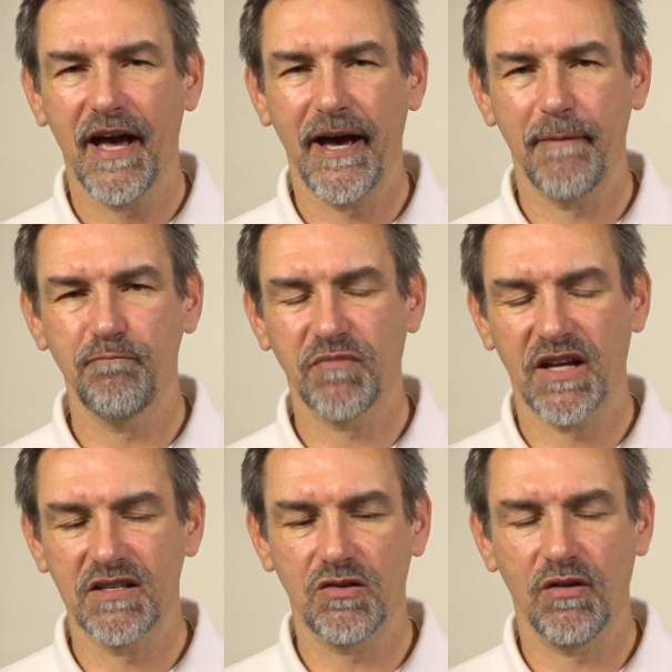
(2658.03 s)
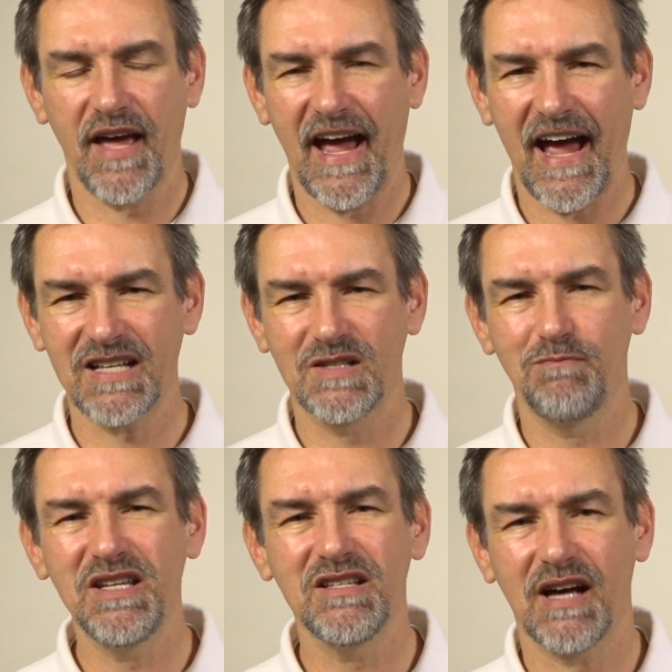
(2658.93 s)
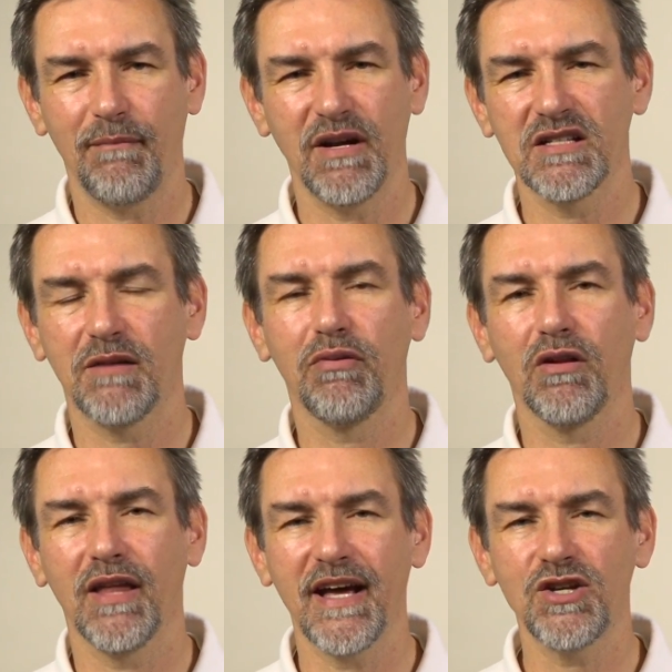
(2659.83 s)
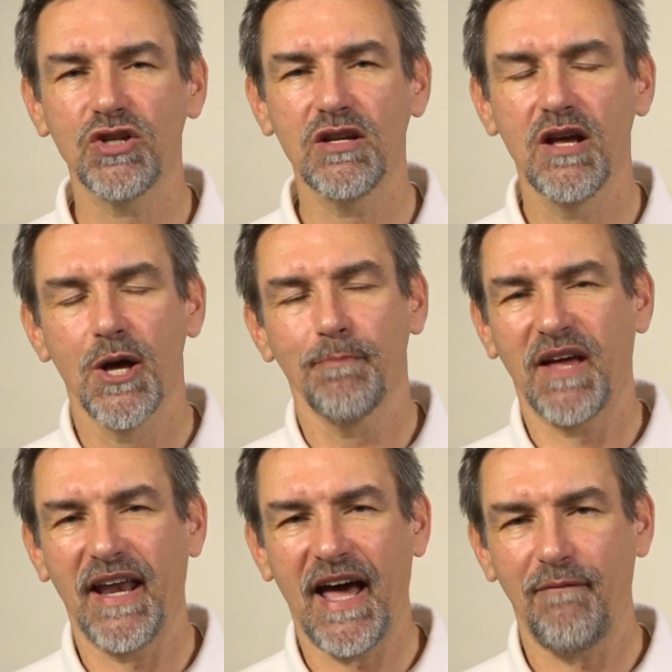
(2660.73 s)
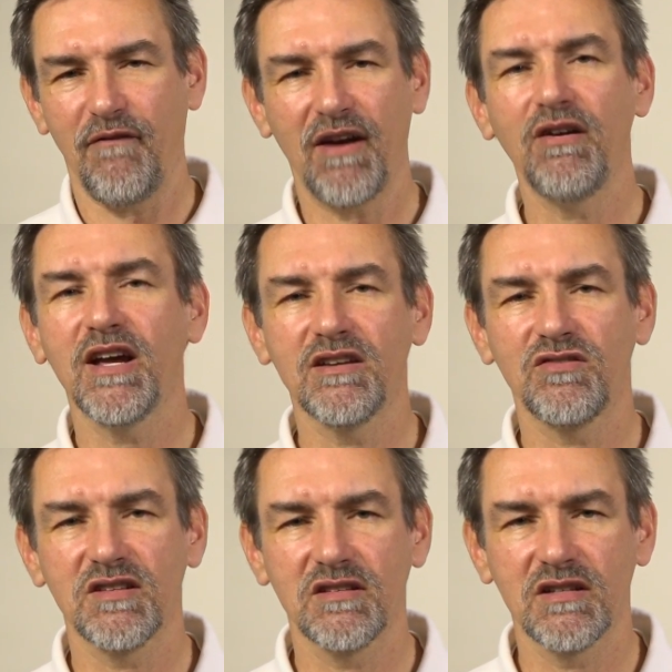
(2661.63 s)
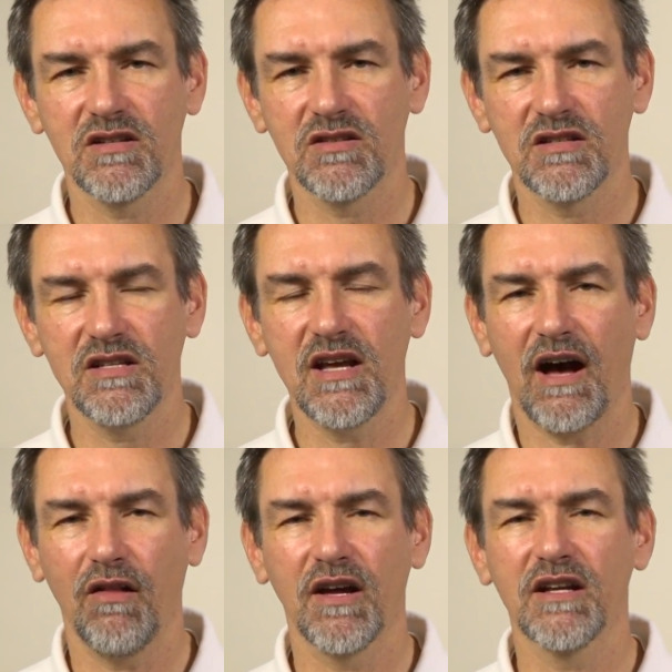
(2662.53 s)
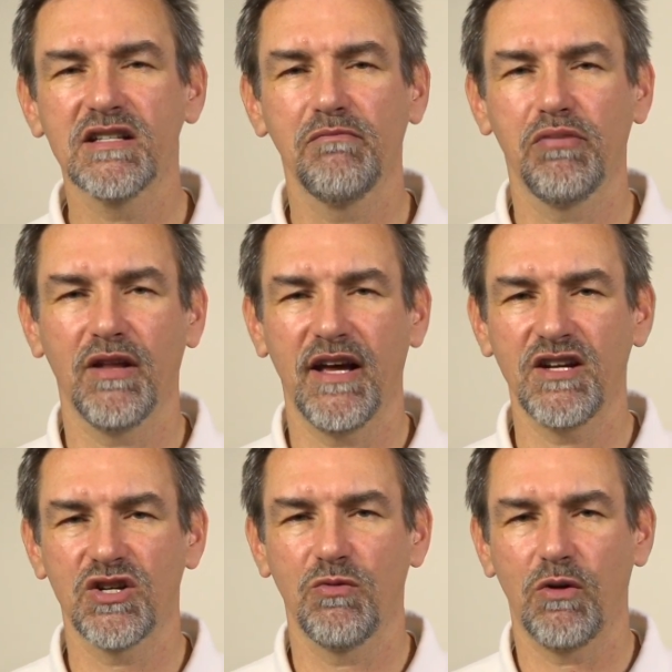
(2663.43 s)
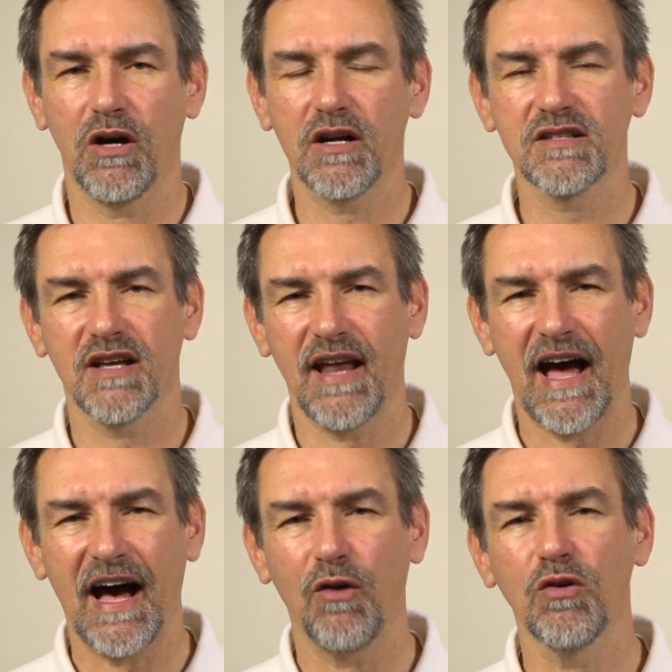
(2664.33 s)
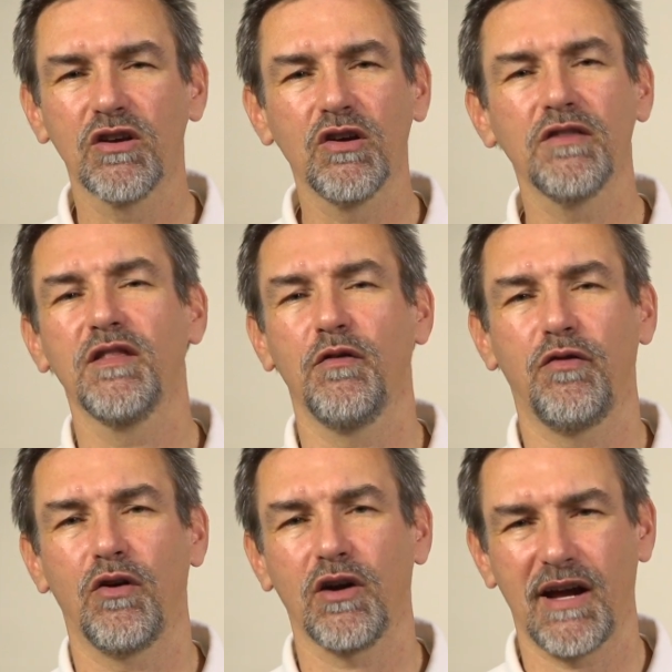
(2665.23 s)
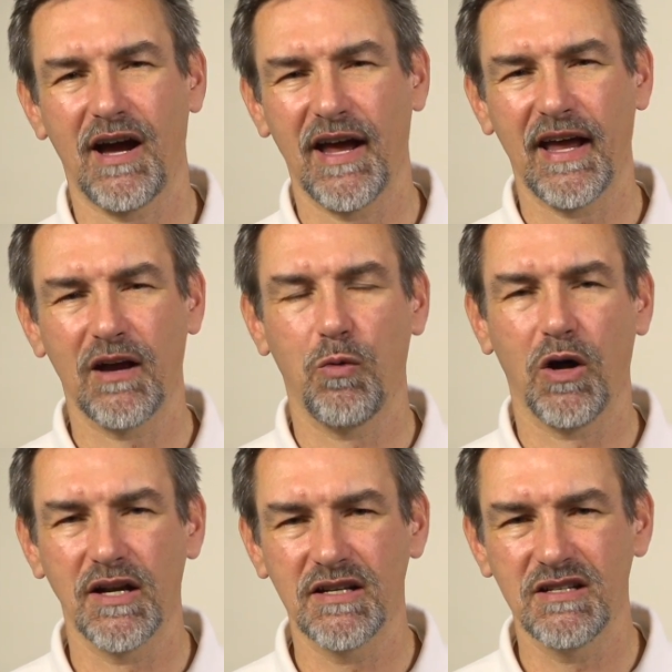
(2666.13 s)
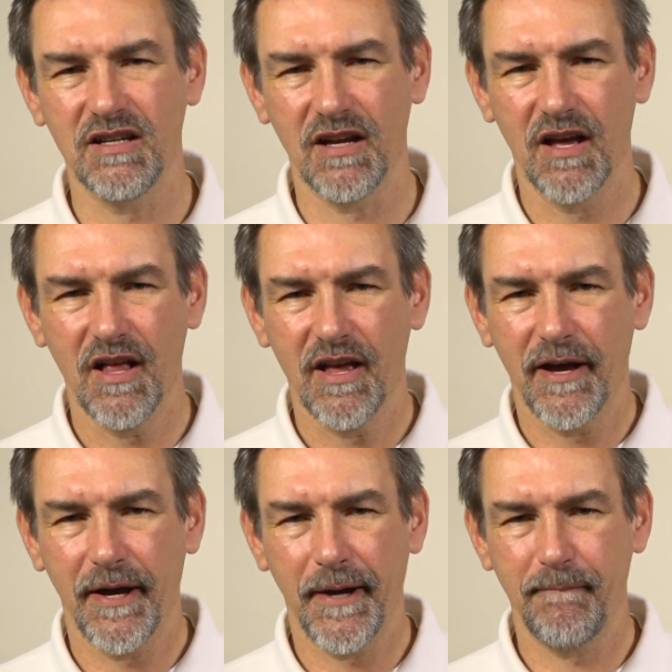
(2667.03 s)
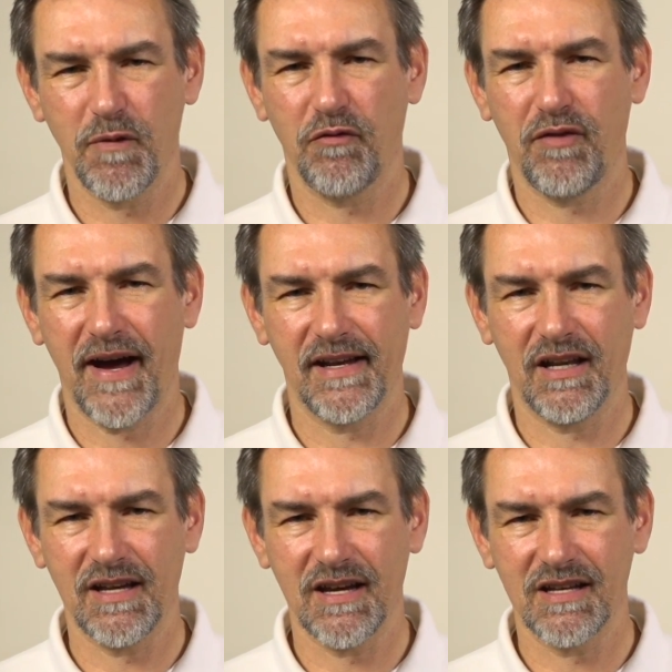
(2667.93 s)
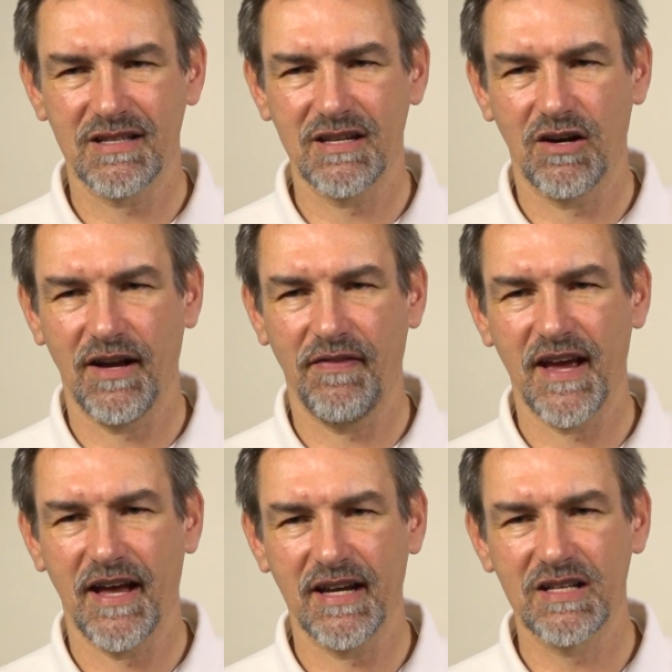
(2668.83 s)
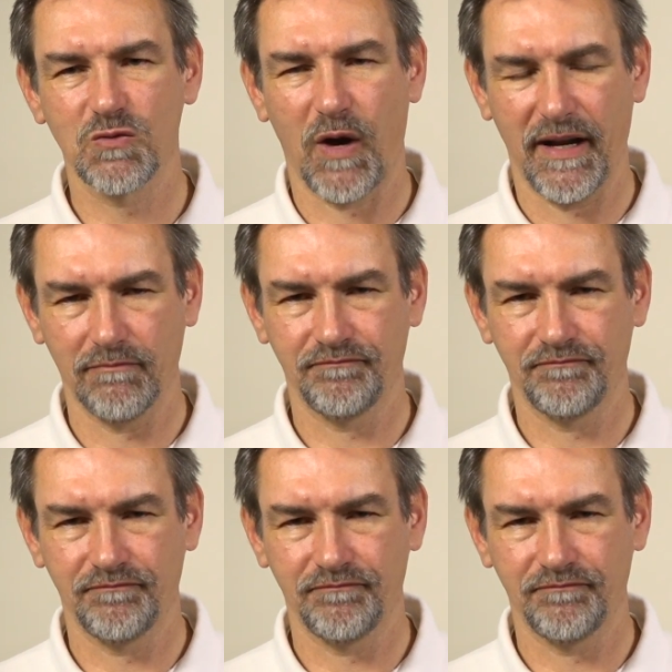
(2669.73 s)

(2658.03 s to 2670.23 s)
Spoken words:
And so there has to be some interpolation, and I'm very interested to see how the interpolation works and how good the 4K quality finally is here at the NX1.